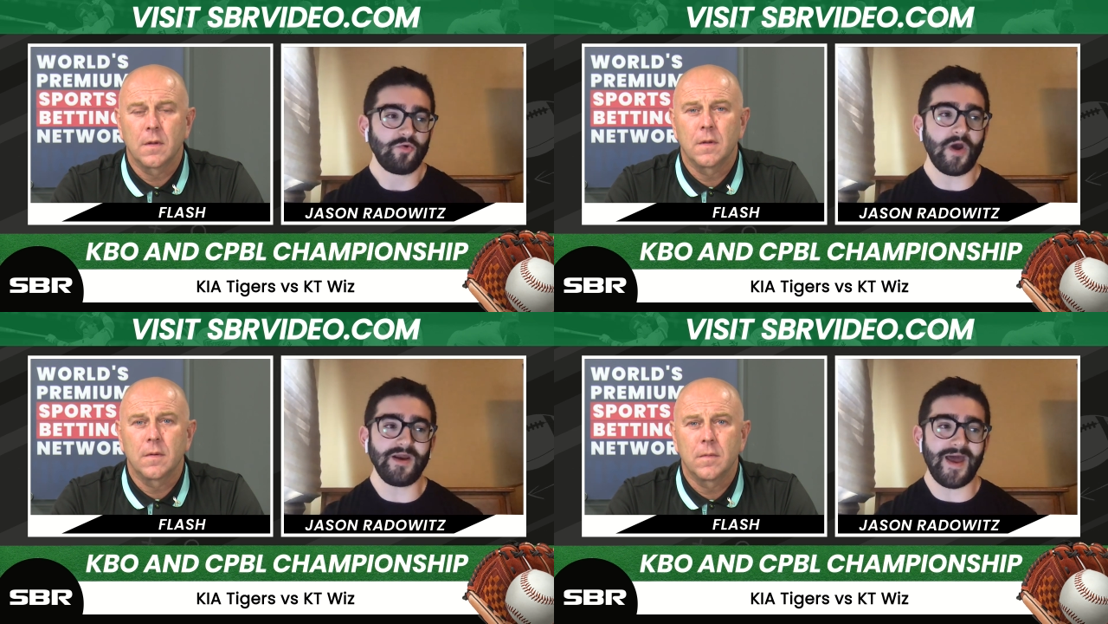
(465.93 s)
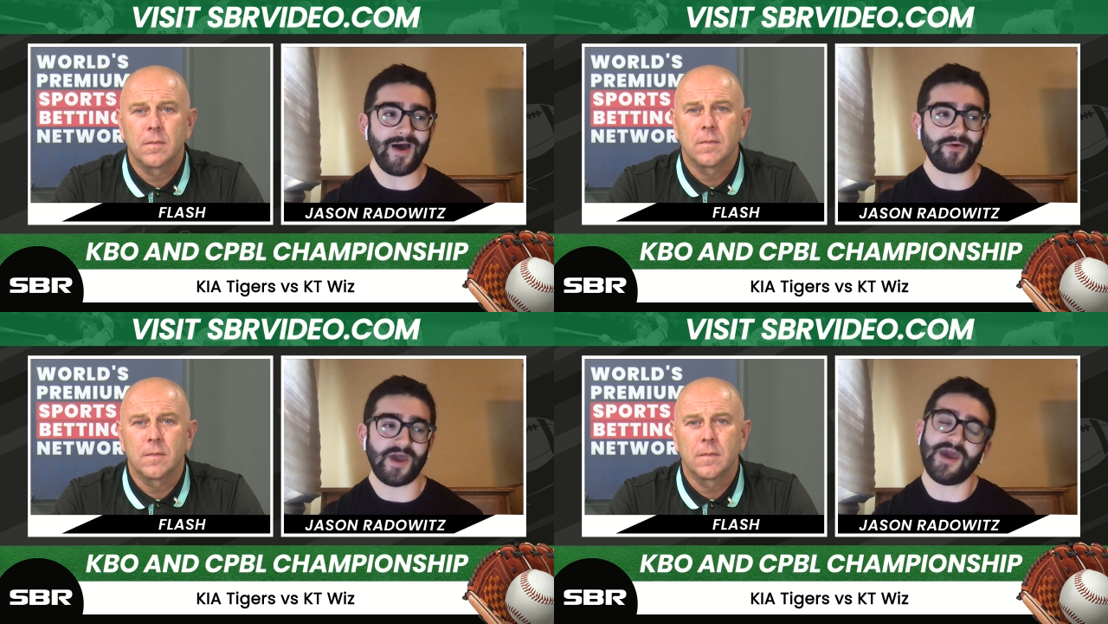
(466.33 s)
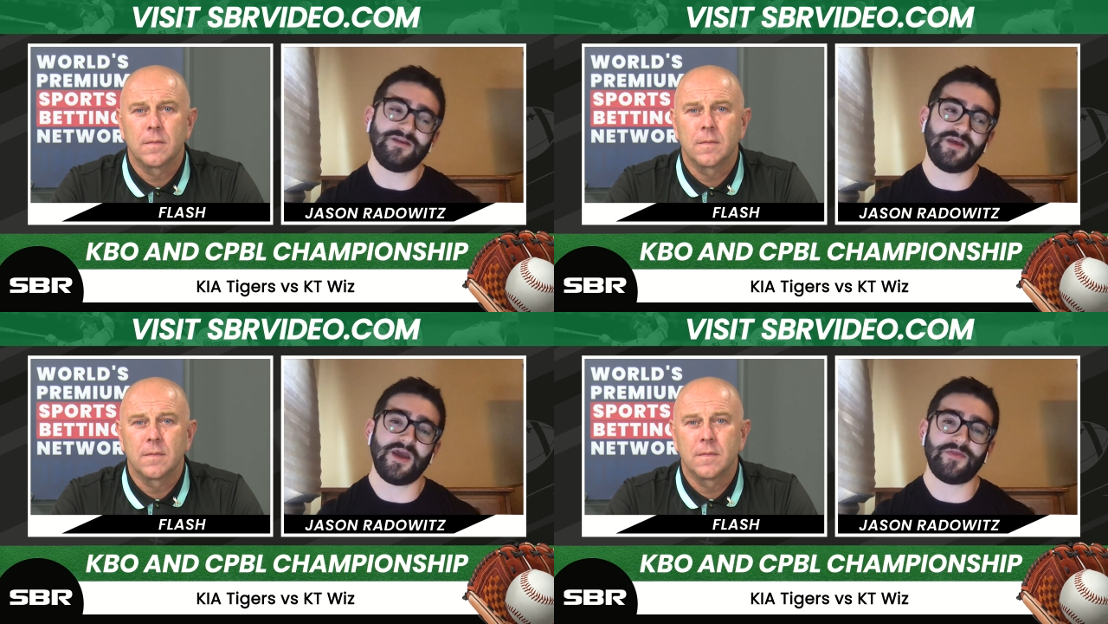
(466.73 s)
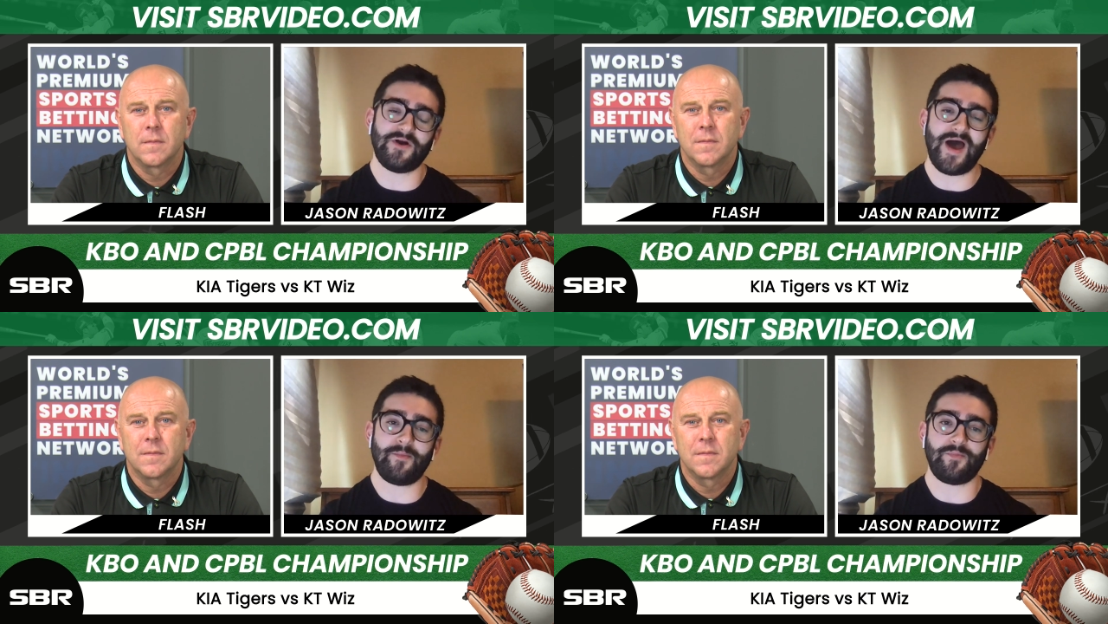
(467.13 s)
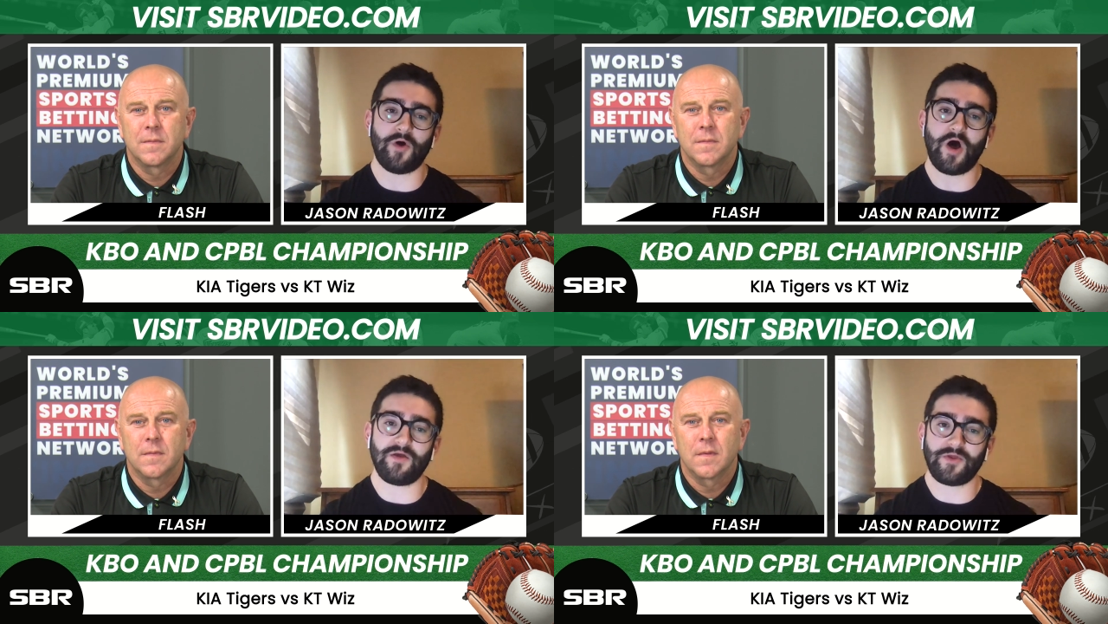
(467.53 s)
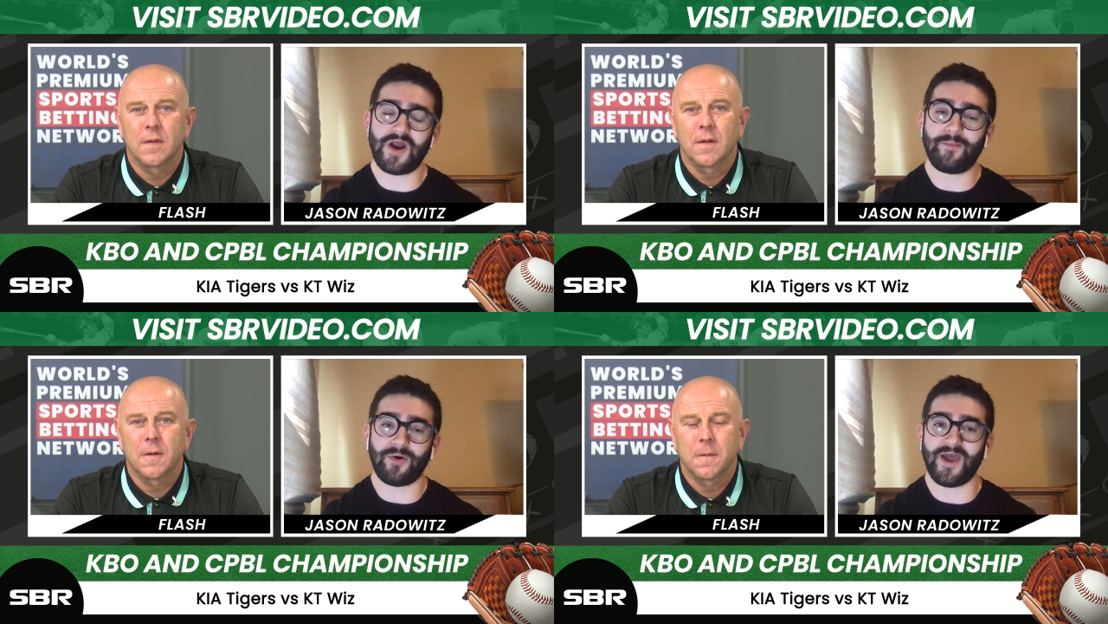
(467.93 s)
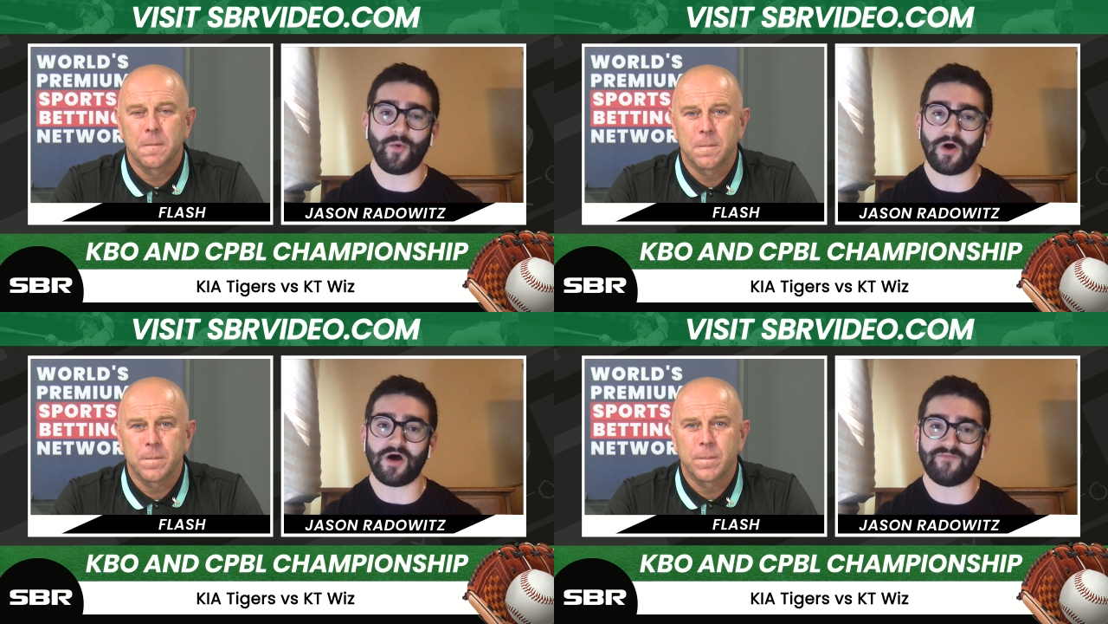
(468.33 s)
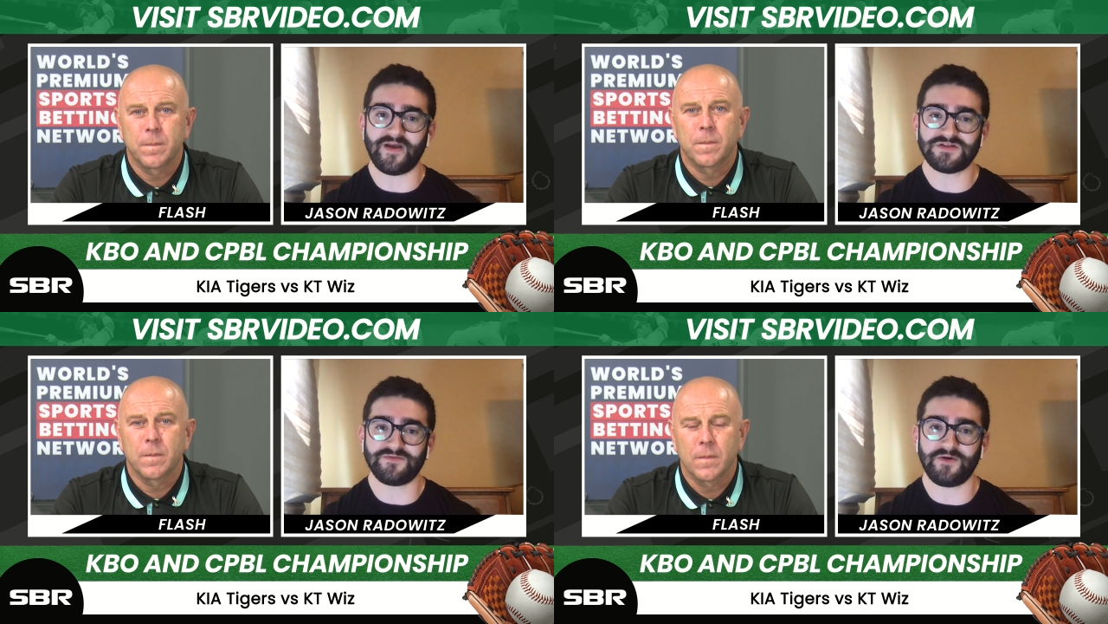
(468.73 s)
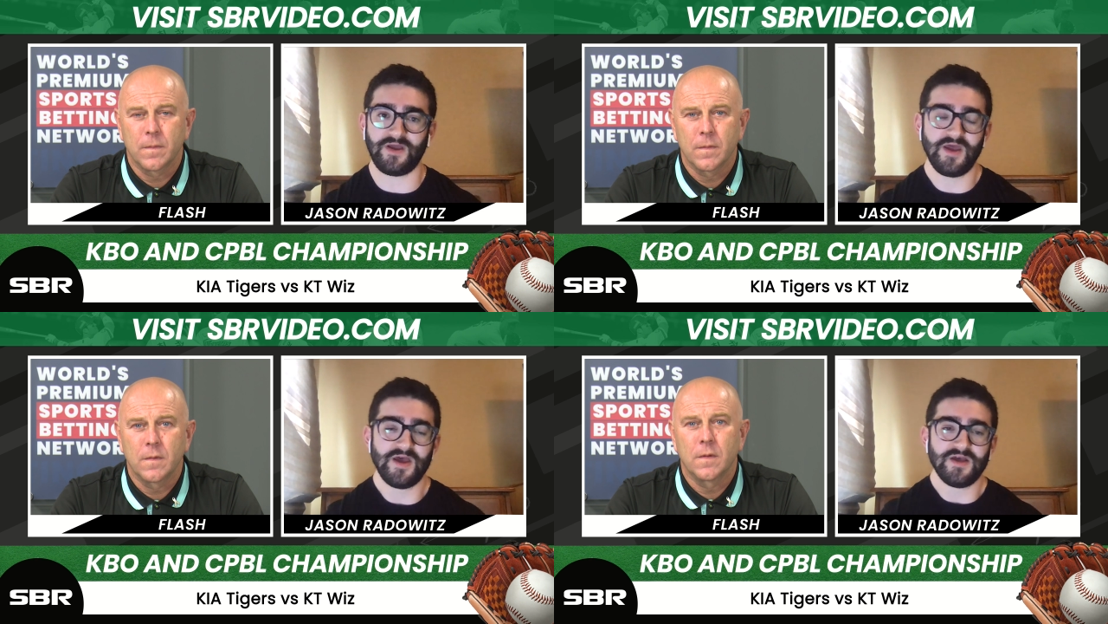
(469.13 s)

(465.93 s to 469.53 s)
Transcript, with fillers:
Speaker 1: right now KT, they're not playing well offensively.